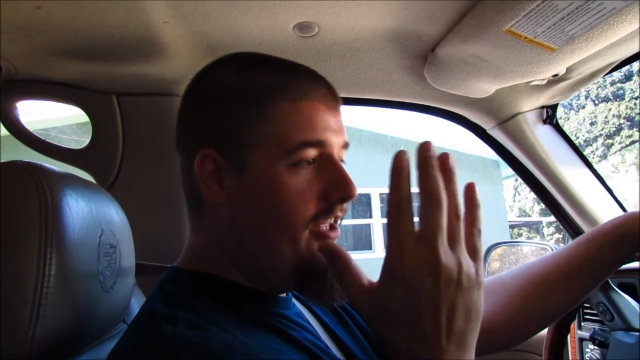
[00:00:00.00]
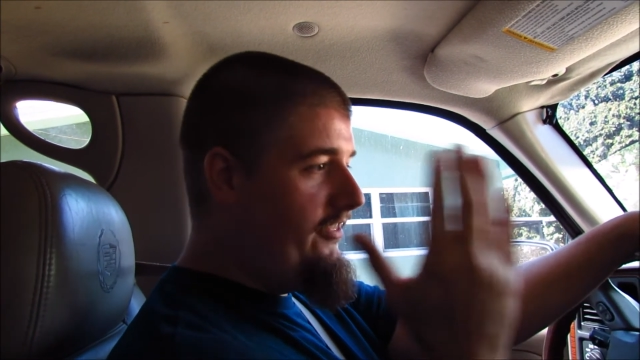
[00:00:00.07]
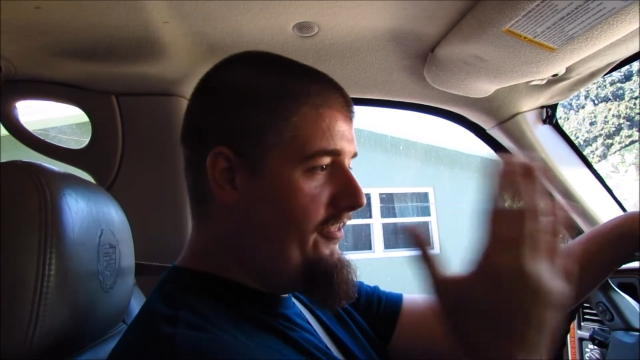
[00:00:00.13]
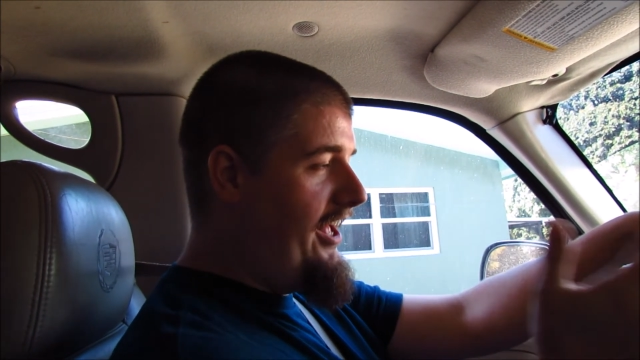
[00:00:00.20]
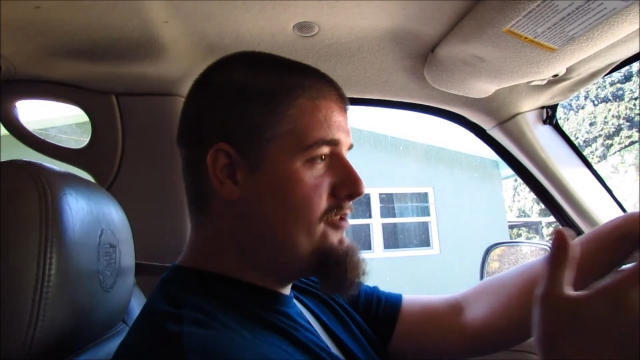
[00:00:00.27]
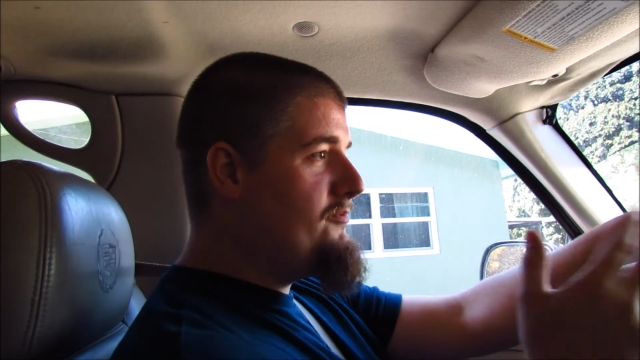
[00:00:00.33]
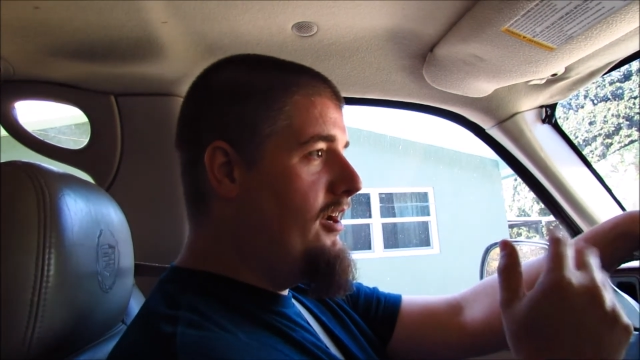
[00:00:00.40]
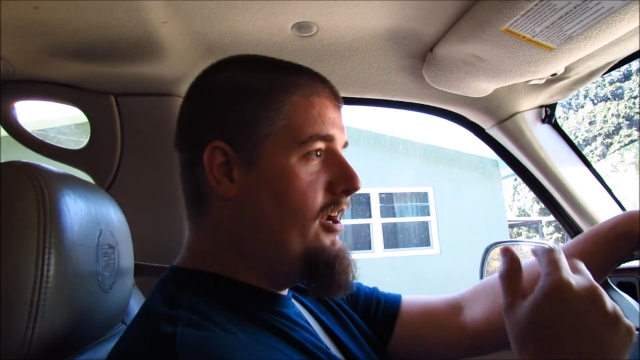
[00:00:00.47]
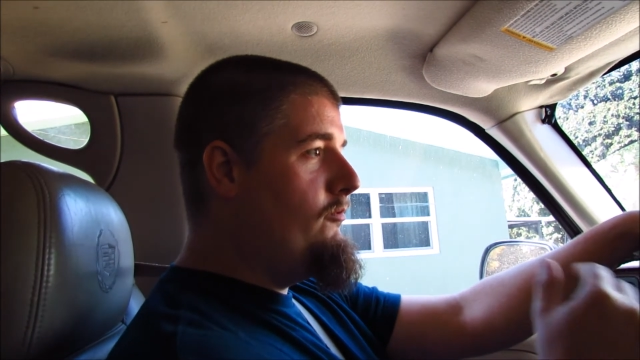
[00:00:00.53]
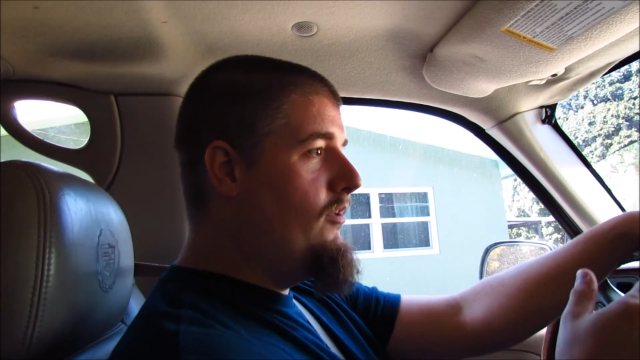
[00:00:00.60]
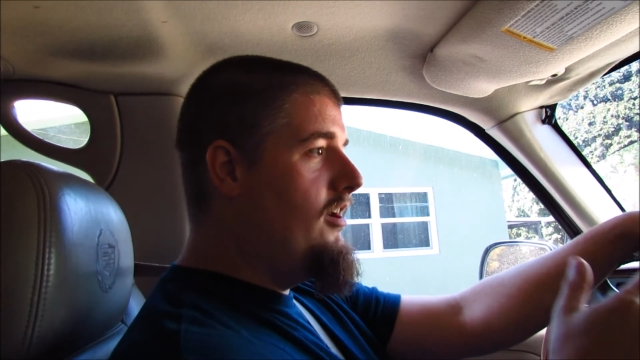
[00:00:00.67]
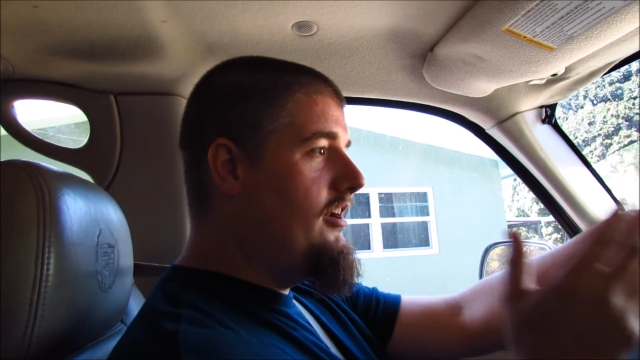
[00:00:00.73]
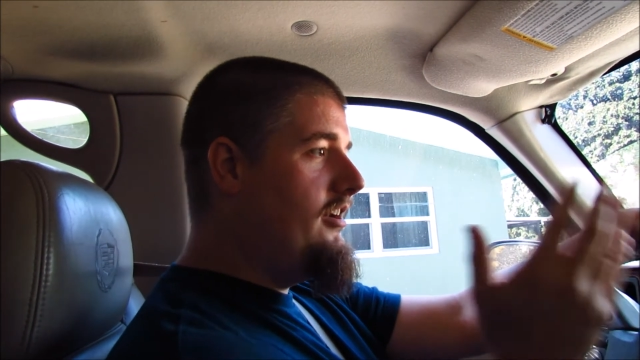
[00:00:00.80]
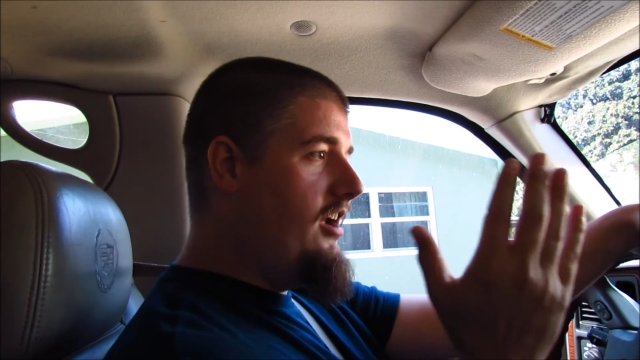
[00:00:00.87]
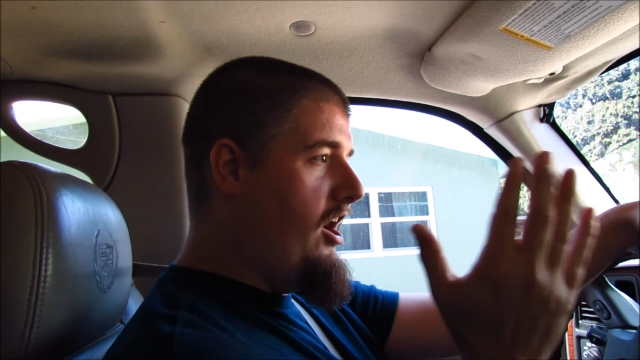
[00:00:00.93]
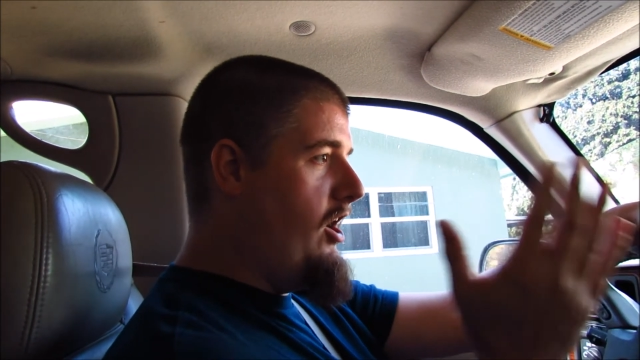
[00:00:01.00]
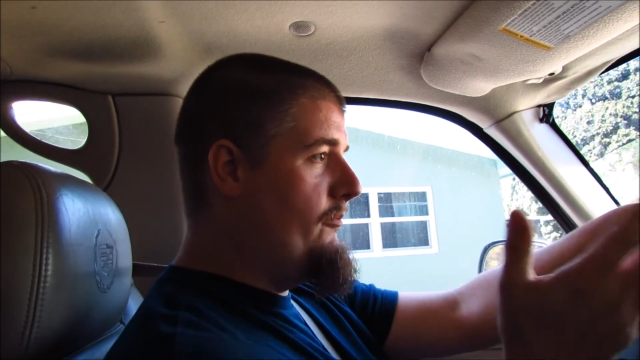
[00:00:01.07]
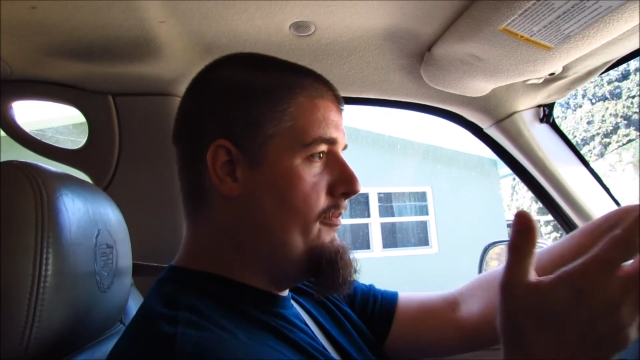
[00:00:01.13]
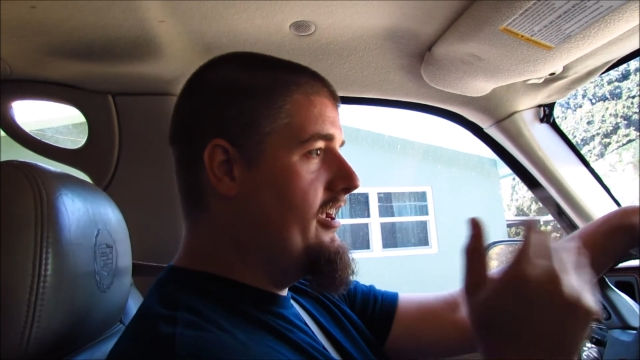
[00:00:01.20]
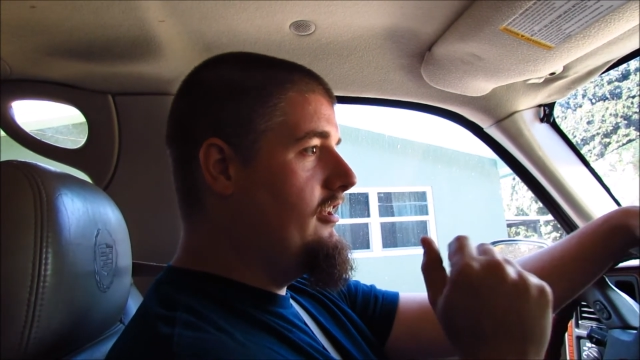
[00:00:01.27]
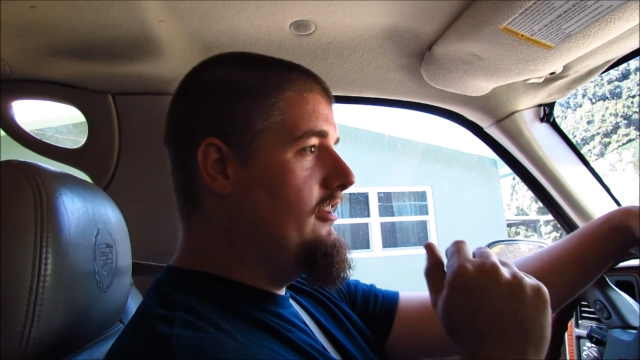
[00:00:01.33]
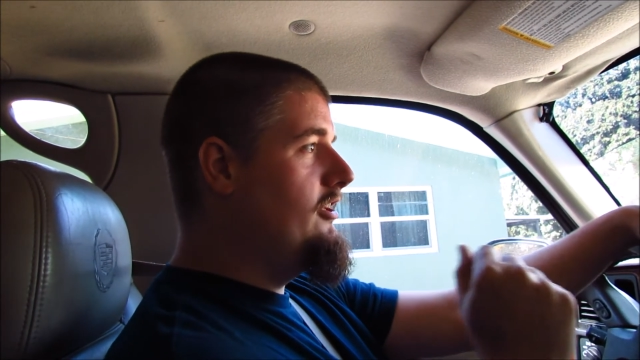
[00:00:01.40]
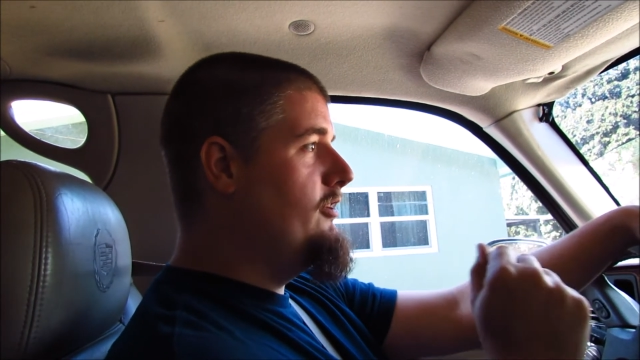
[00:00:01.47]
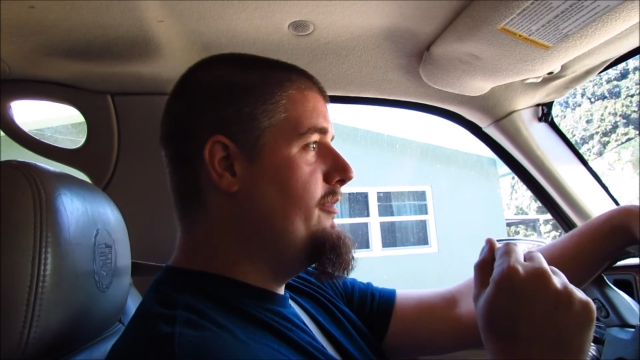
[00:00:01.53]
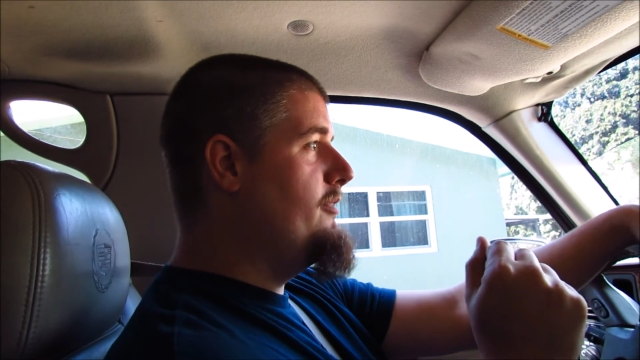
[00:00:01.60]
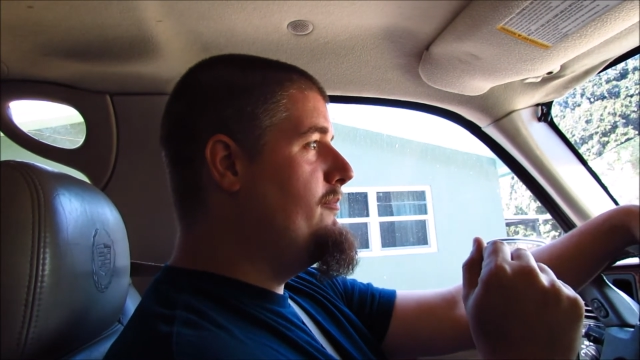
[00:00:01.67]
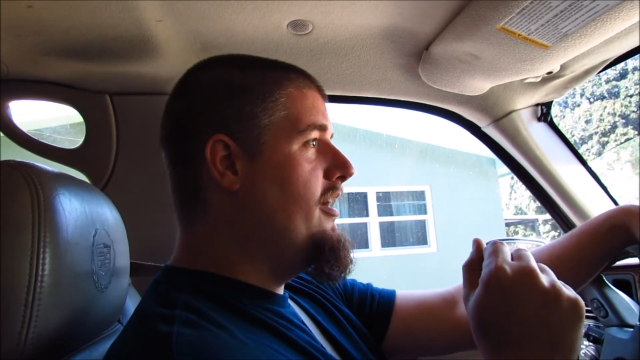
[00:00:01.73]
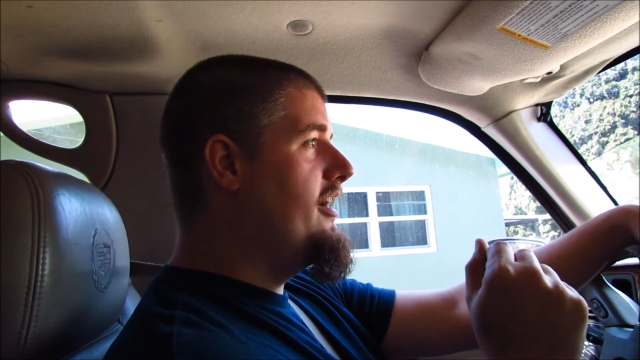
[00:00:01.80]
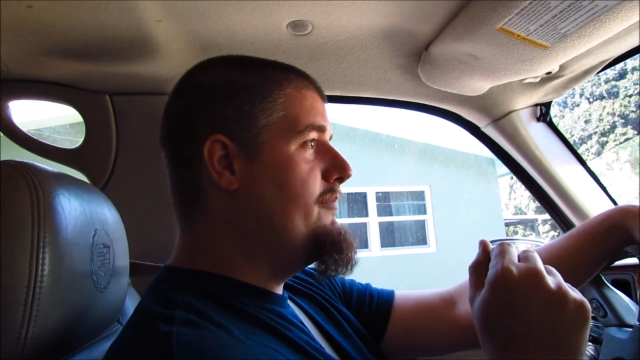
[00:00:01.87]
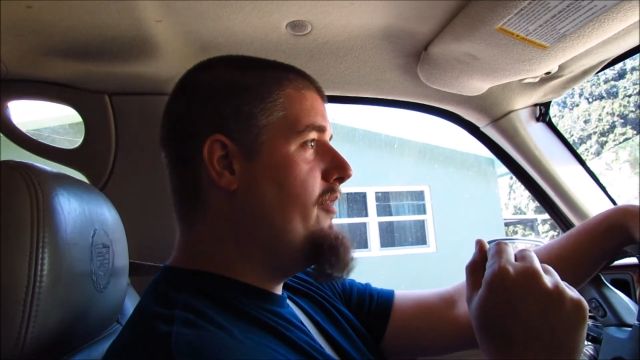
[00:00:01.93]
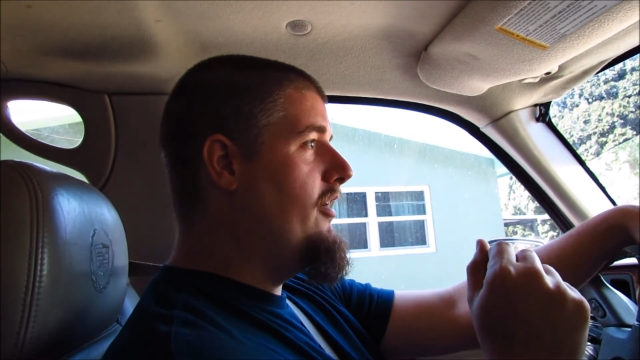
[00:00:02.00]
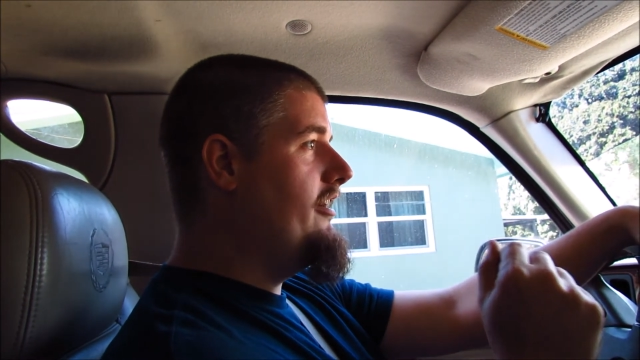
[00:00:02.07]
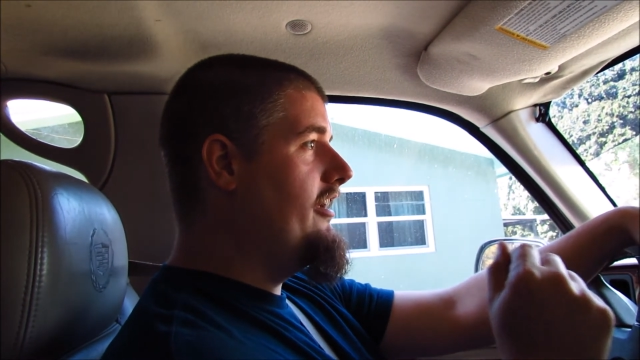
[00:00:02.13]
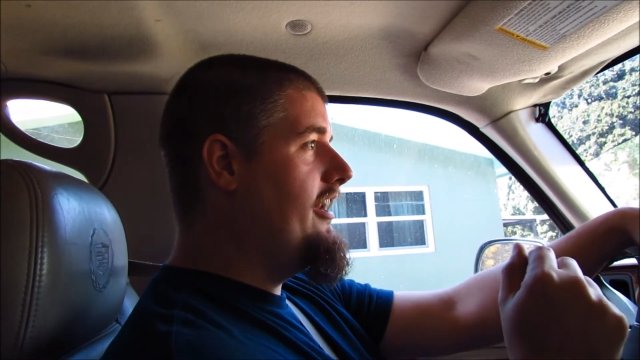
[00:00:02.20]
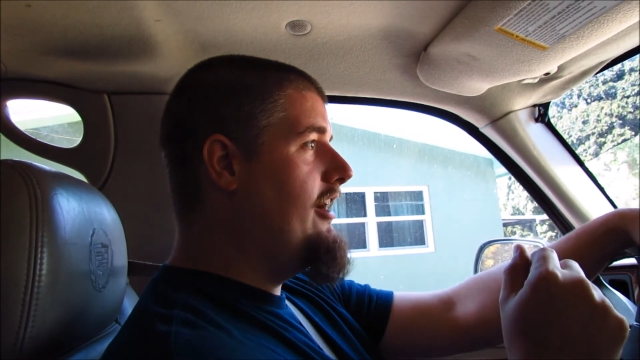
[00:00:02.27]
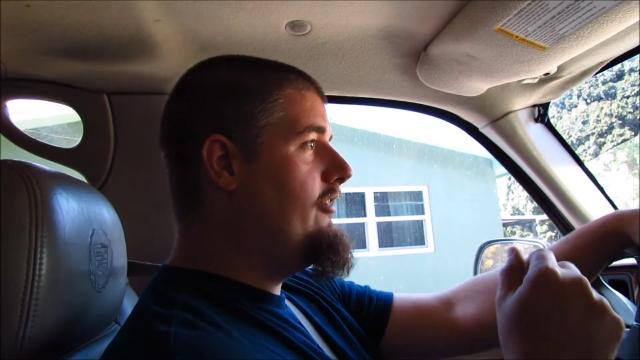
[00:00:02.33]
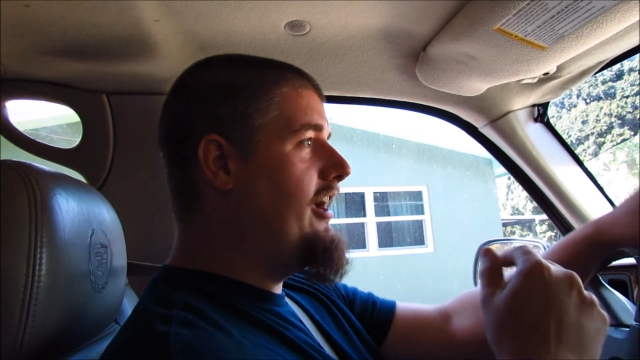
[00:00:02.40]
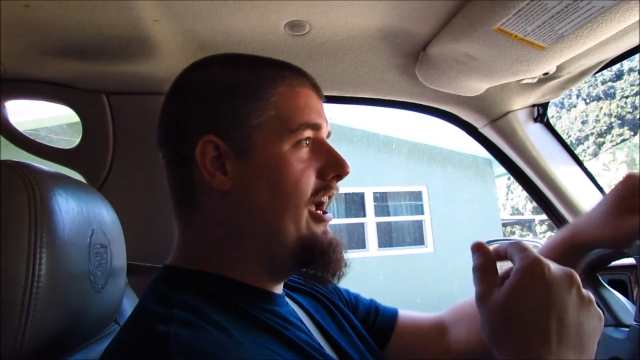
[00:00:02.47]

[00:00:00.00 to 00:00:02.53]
That's what I want. I'll make a little bit of money parting it out,